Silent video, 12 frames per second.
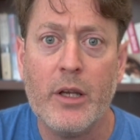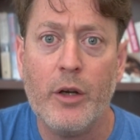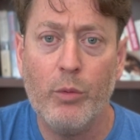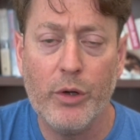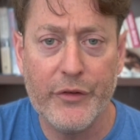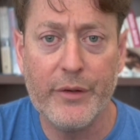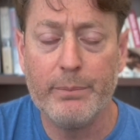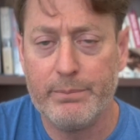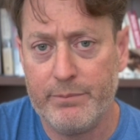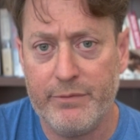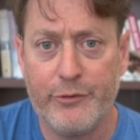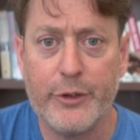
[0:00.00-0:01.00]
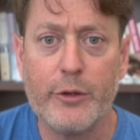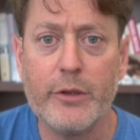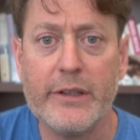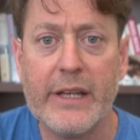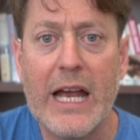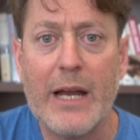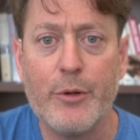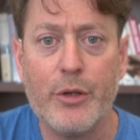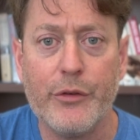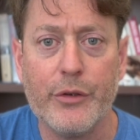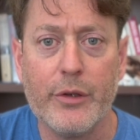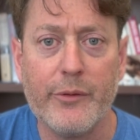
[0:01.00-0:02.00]
was a frequent Gab
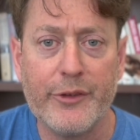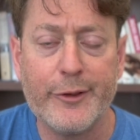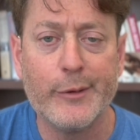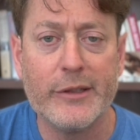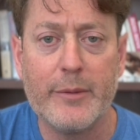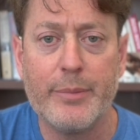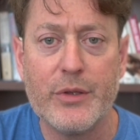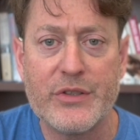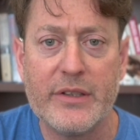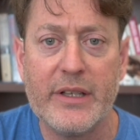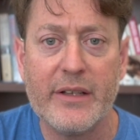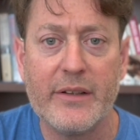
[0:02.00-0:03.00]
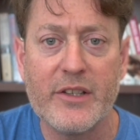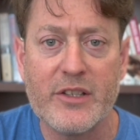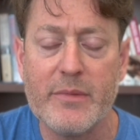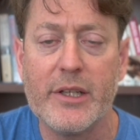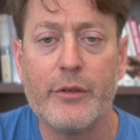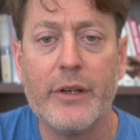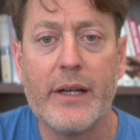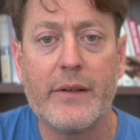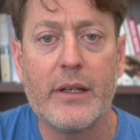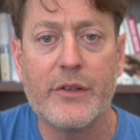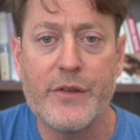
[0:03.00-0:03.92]
user and frequently posted anti-Semitic rantings,